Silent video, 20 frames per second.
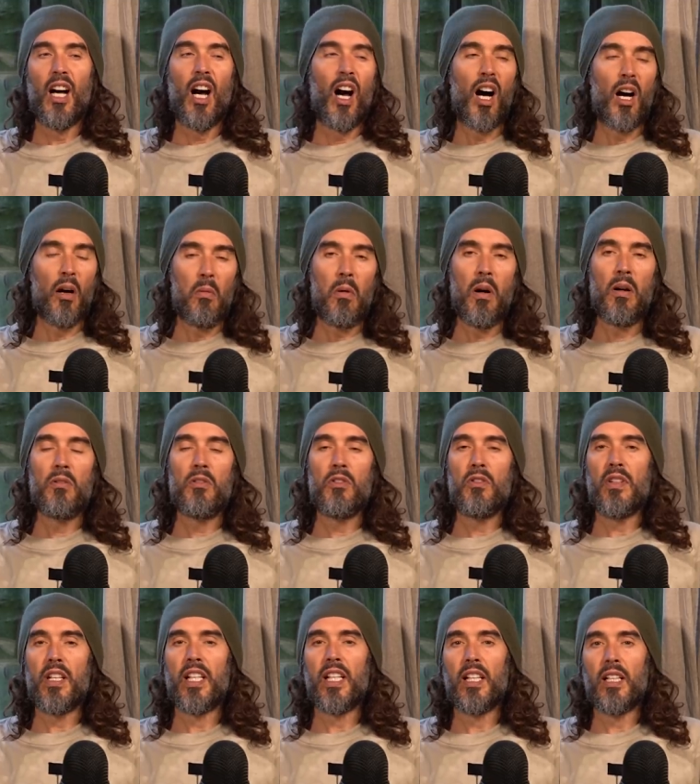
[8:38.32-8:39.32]
I won't
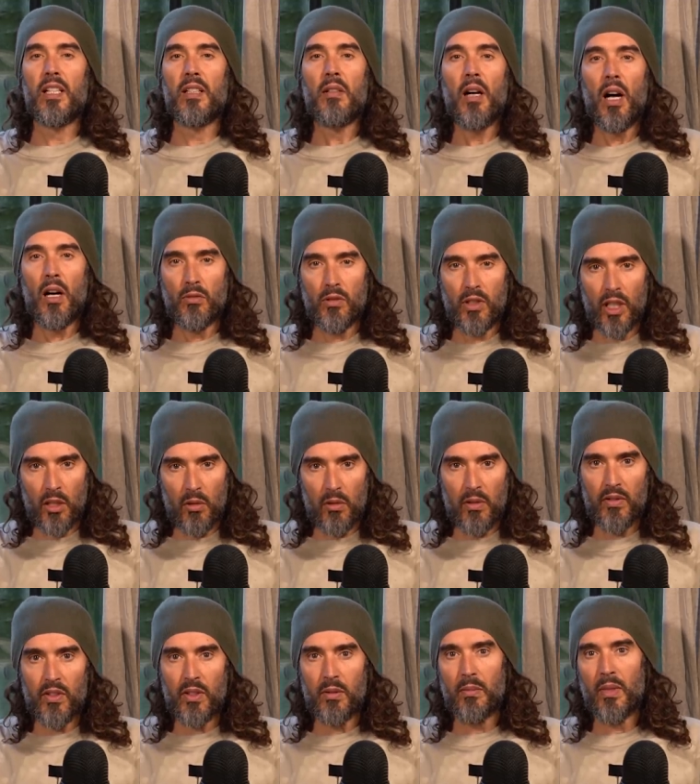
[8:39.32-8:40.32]
drink. I'll deal
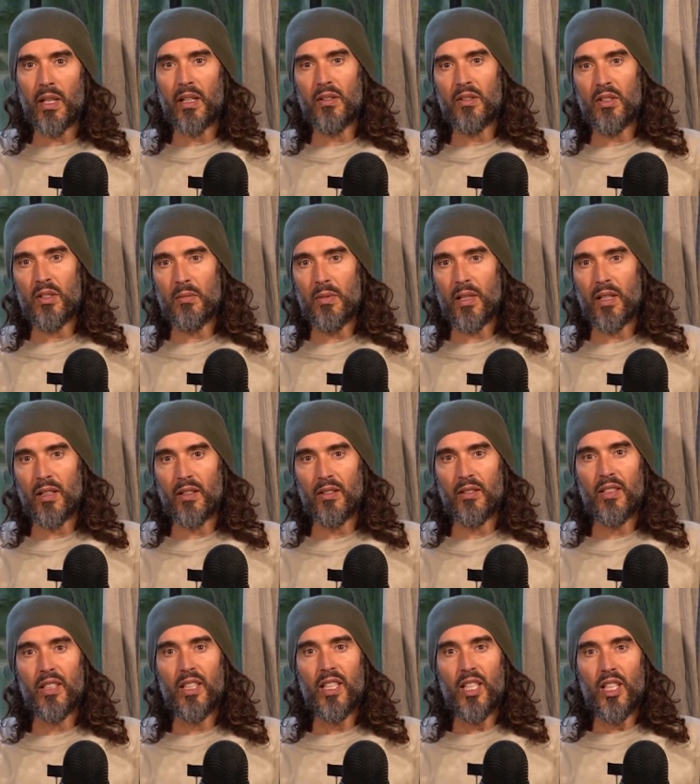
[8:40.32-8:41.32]
with tomorrow tomorrow.
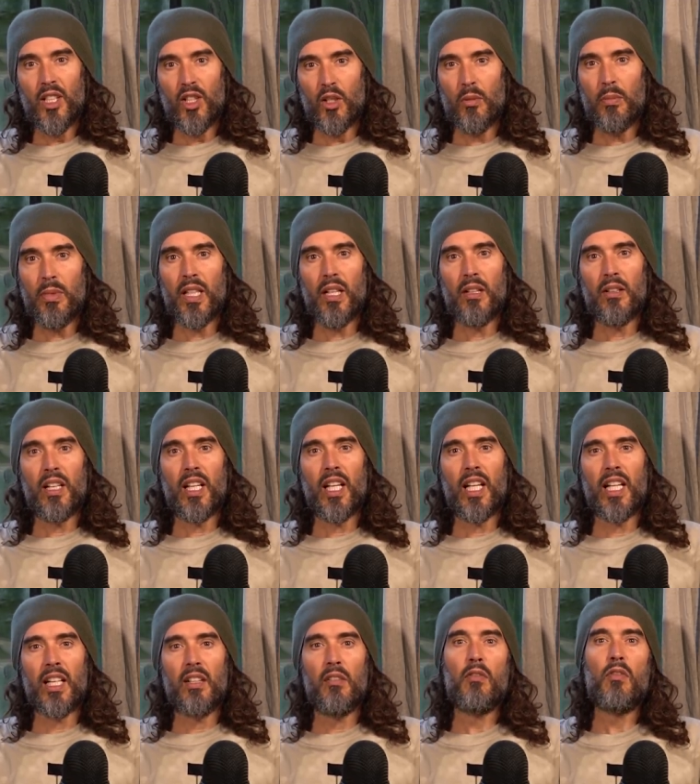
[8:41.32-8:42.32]
You'll be
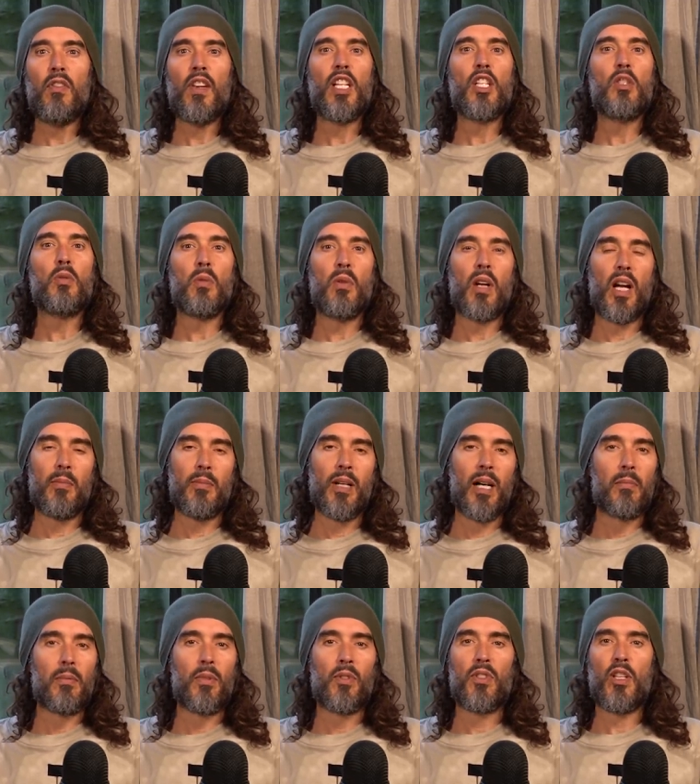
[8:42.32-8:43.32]
okay. Things will come
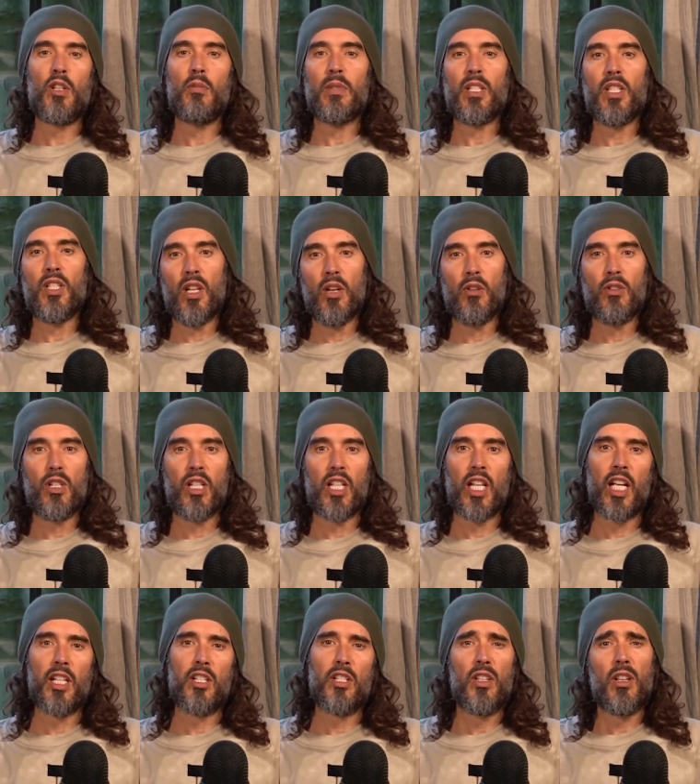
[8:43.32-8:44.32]
up because there'll be social
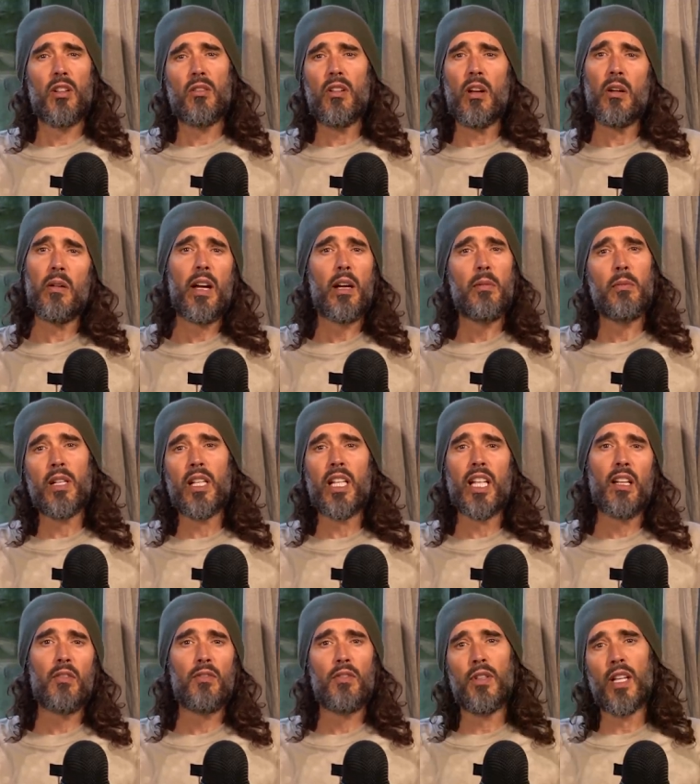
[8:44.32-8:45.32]
occasions. Oh no, how am I going to
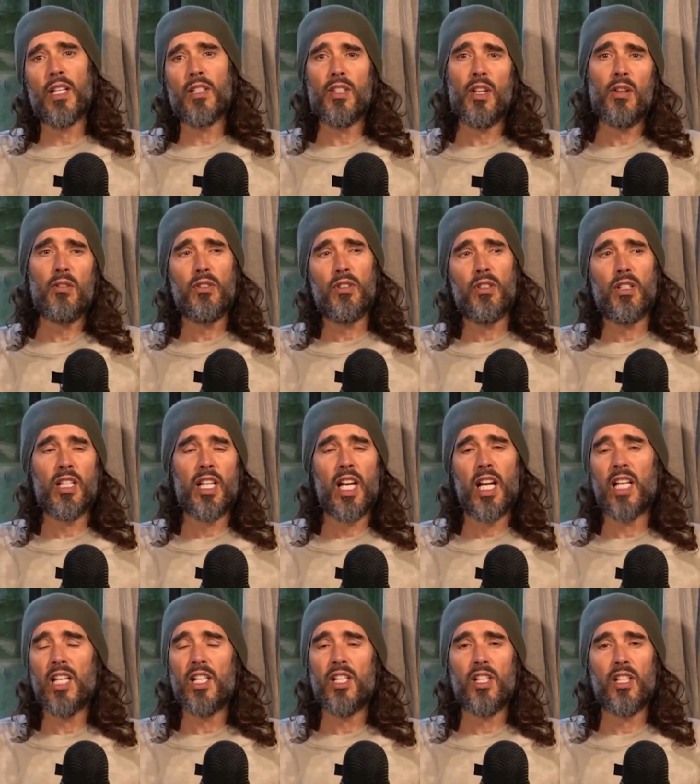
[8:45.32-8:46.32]
get through that social
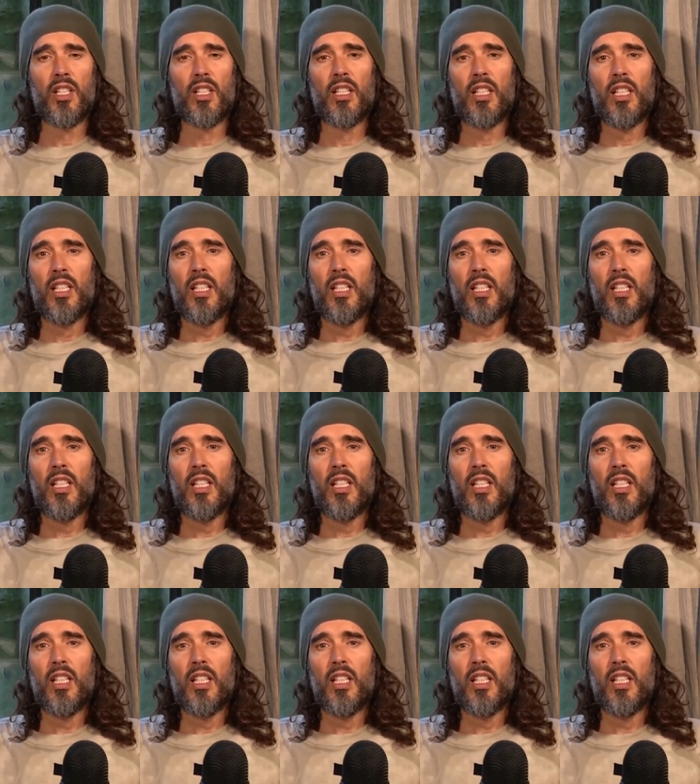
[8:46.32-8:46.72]
occasion?